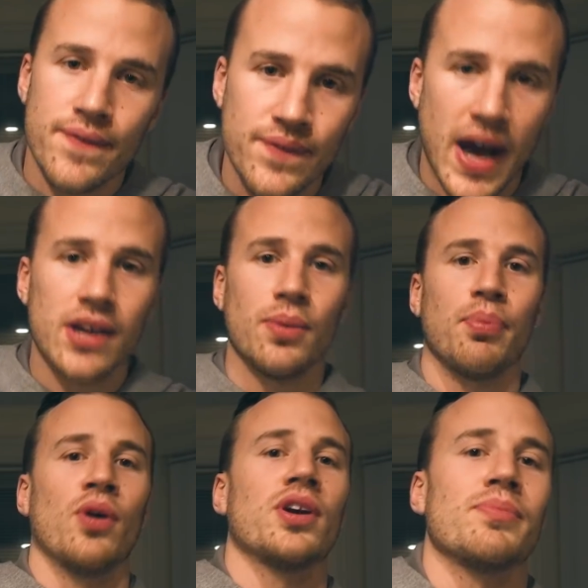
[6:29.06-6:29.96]
final
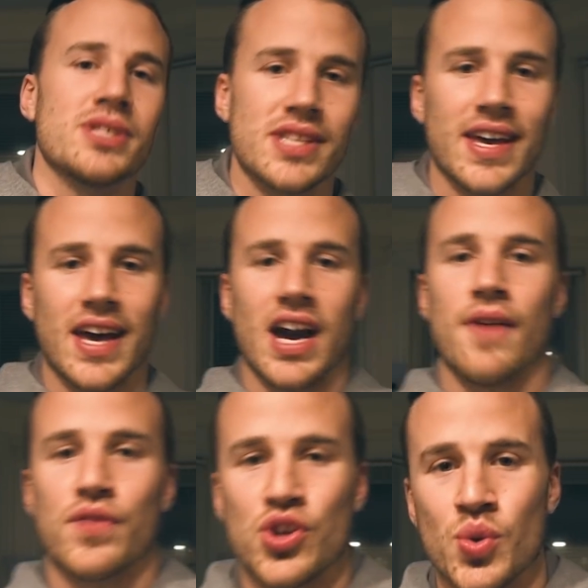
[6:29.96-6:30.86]
bulking mistake I
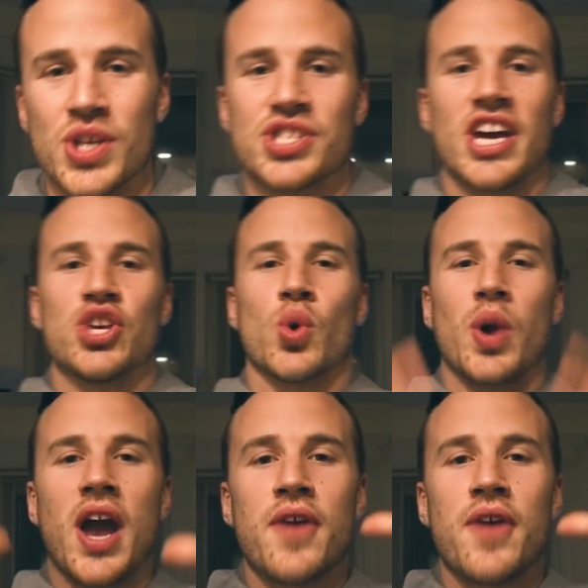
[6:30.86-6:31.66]
got for you is that you're